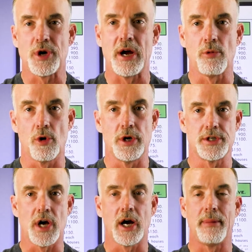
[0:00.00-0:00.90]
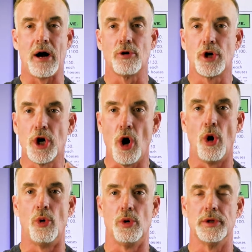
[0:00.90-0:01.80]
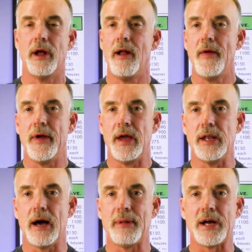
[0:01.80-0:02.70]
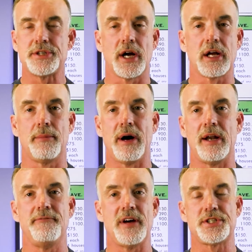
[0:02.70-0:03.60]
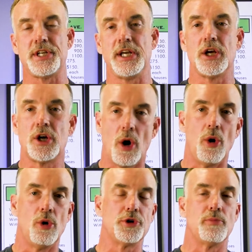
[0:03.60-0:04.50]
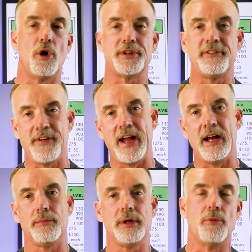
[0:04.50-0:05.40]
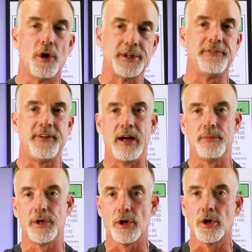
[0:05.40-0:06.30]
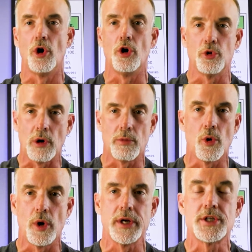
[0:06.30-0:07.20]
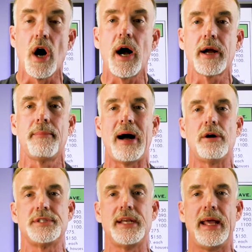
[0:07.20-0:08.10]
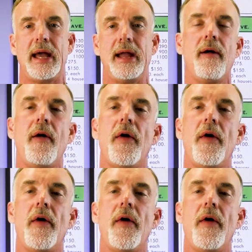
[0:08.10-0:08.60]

right, we're going to talk about gold. And I'm not talking about investing in gold or multifamily or gold. What we're going to talk about today